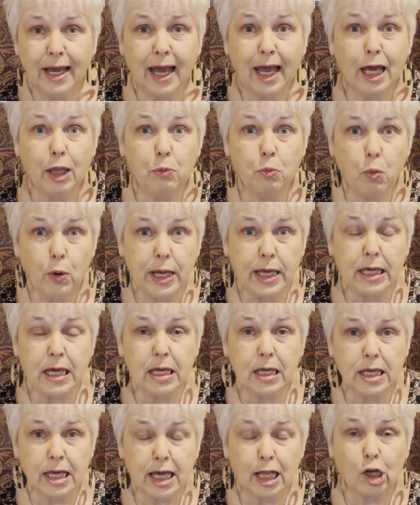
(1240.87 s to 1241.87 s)
And we can
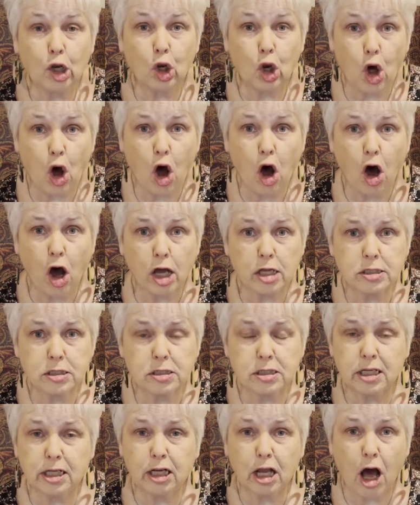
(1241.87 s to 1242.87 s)
get lost
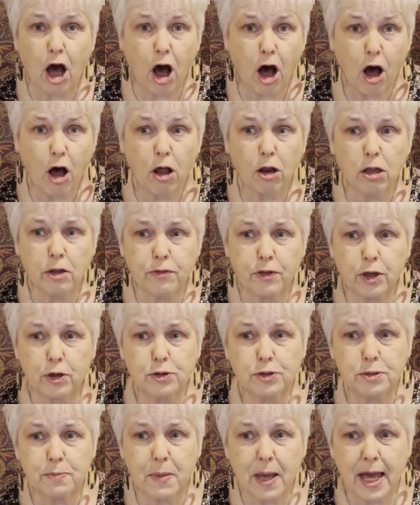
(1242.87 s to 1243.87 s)
in all of
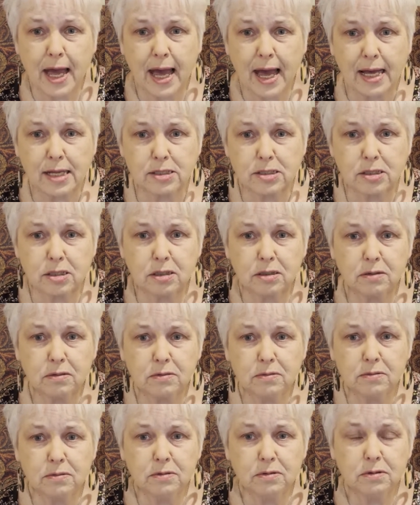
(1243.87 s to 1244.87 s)
those masks.
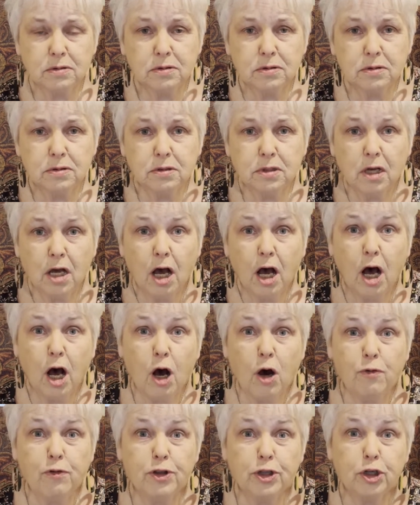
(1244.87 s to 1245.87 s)

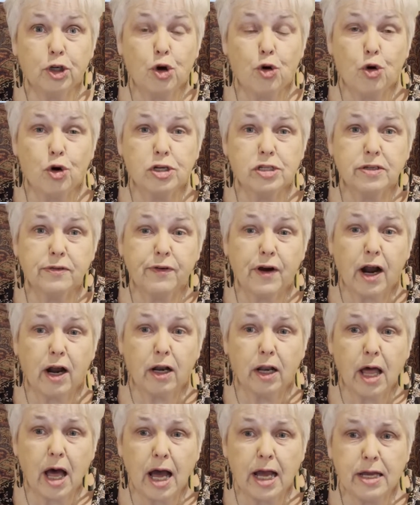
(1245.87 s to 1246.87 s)
Over the course of our
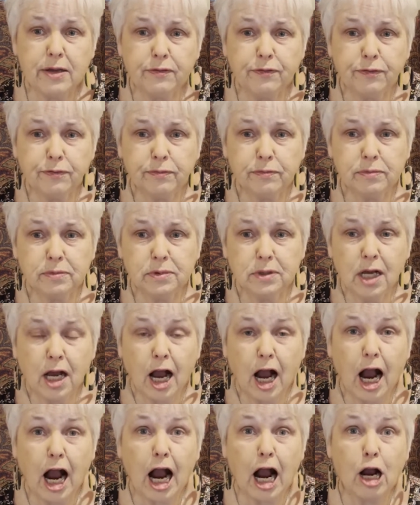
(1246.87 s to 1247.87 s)
life,
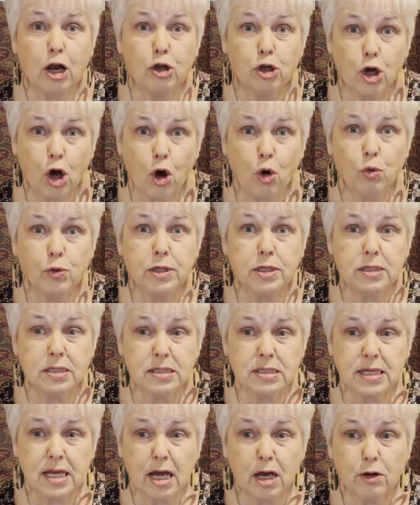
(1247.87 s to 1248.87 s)
our golden
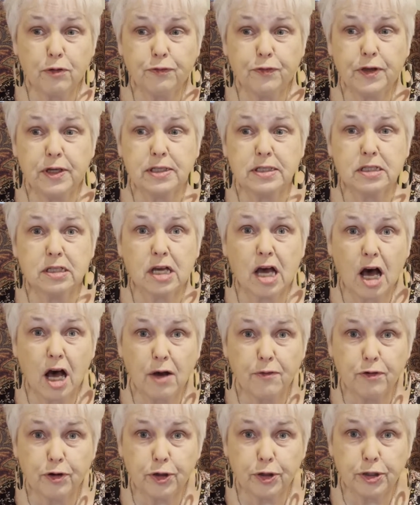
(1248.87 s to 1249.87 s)
self gets
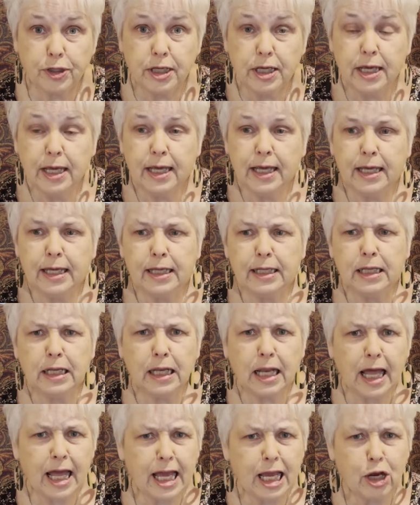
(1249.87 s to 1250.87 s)
covered in
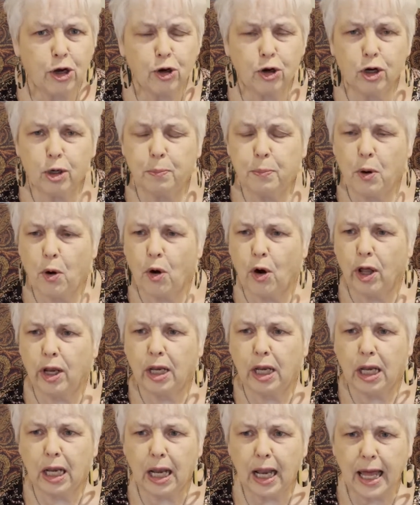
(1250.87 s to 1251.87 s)
layer
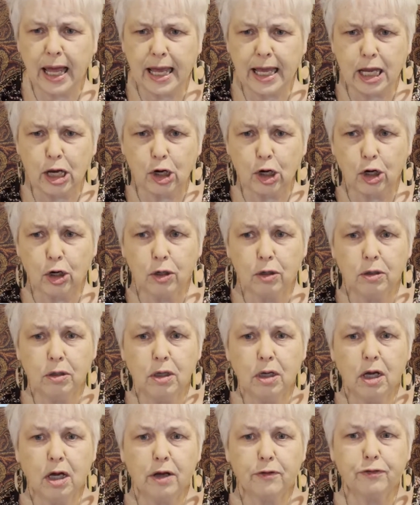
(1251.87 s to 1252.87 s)
upon layer
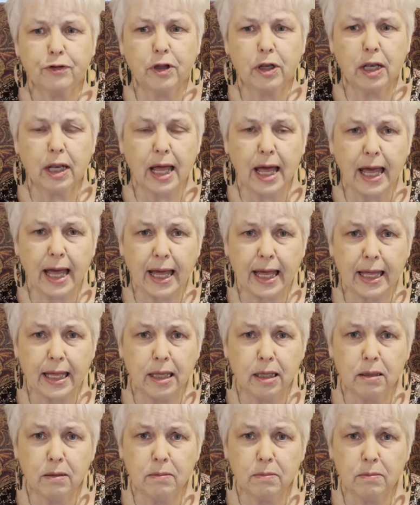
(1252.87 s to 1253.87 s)
of clay.